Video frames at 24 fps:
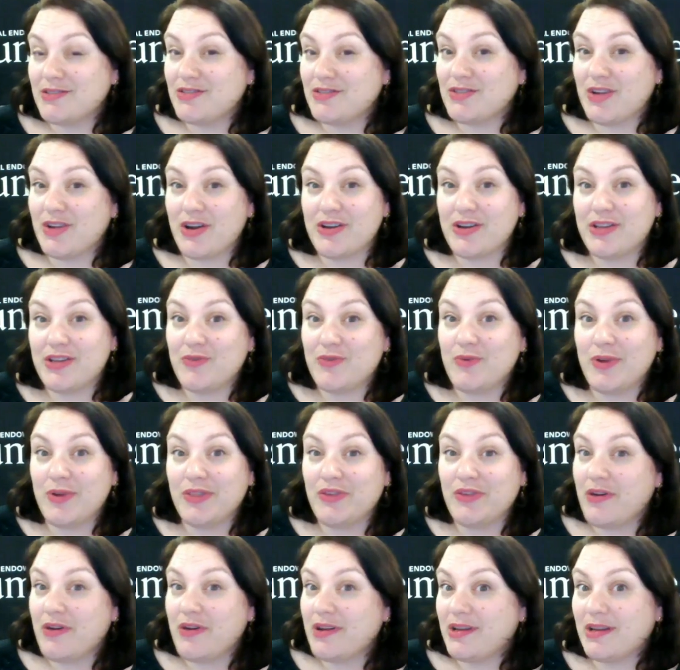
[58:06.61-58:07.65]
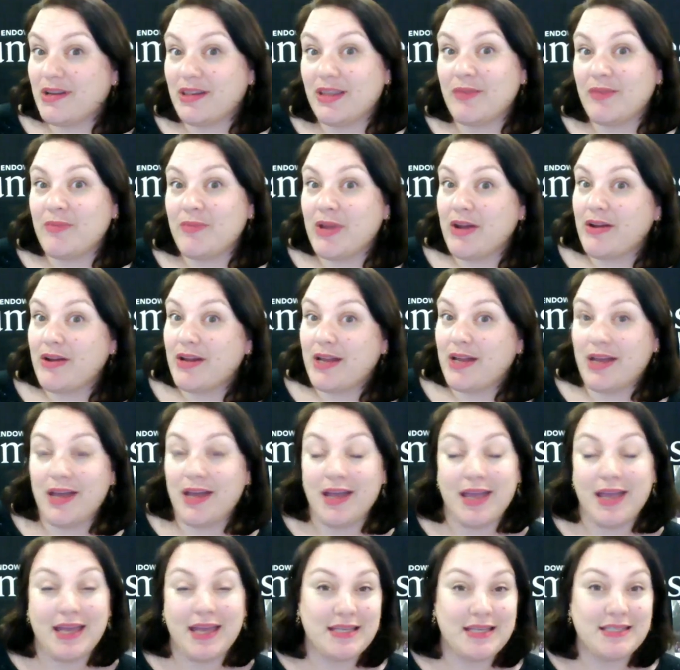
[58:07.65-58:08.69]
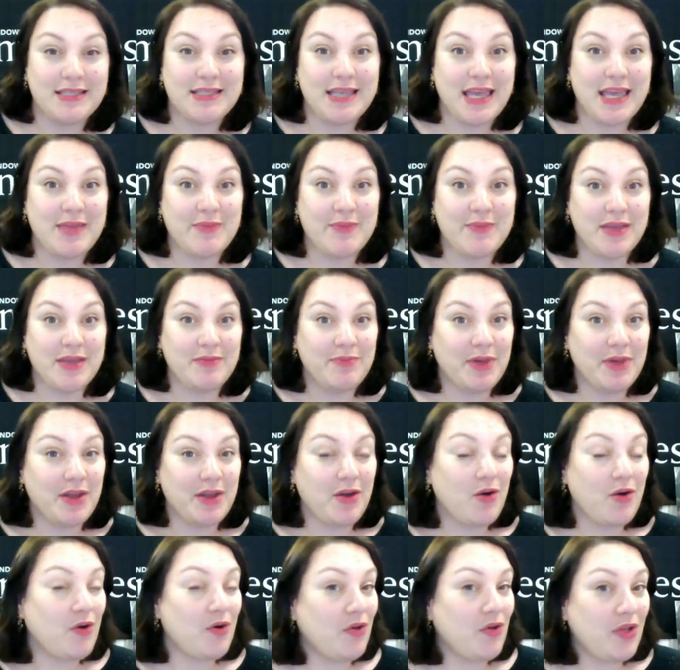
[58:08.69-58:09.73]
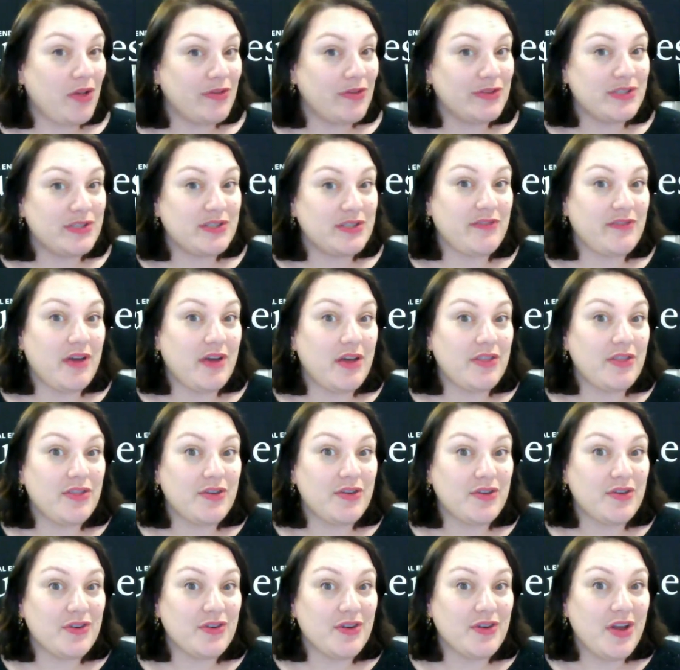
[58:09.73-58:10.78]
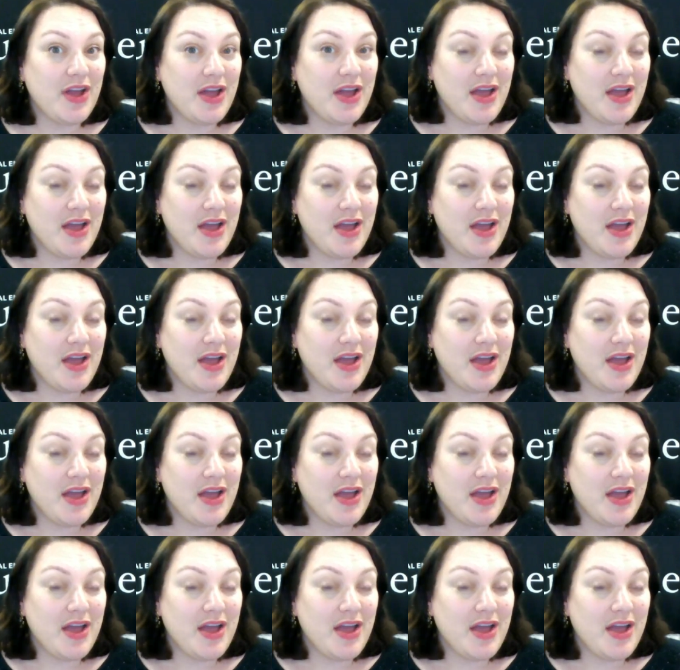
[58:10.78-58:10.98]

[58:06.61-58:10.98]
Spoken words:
starting with Chronicling America and Incitement, but a whole host of other